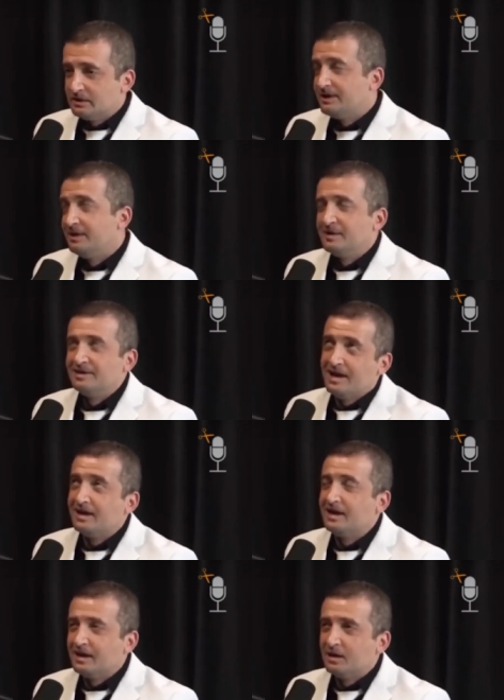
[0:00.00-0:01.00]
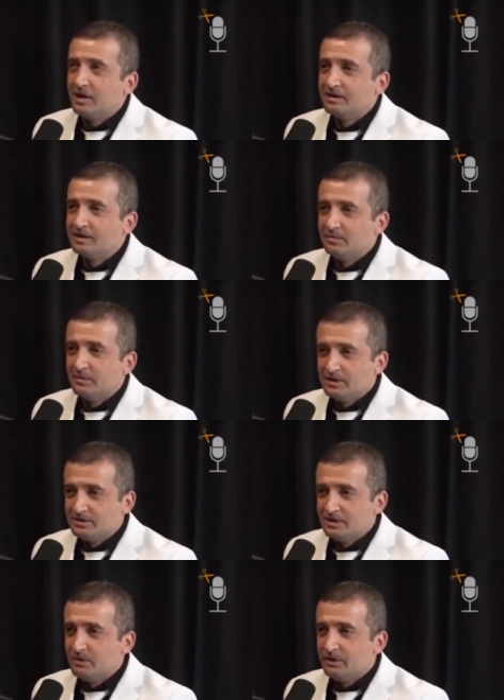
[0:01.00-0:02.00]
and then I'm like, dang, I got to block them
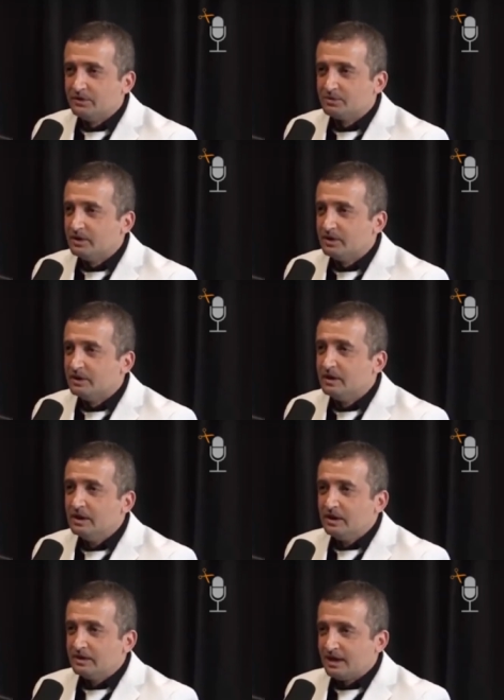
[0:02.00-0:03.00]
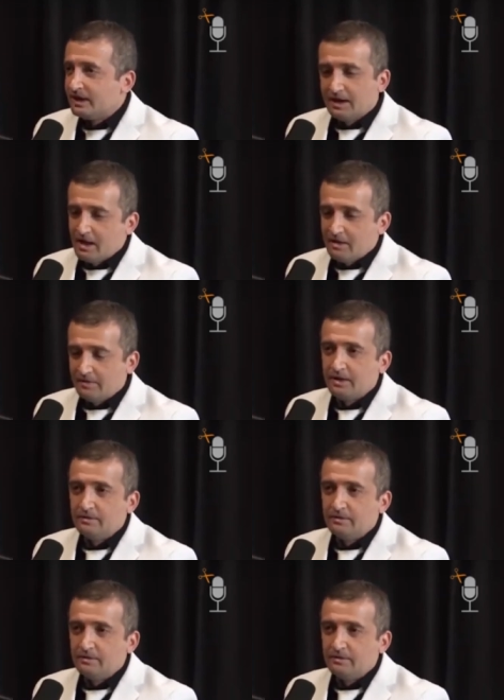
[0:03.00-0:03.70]
because they've won this one because I can't have that.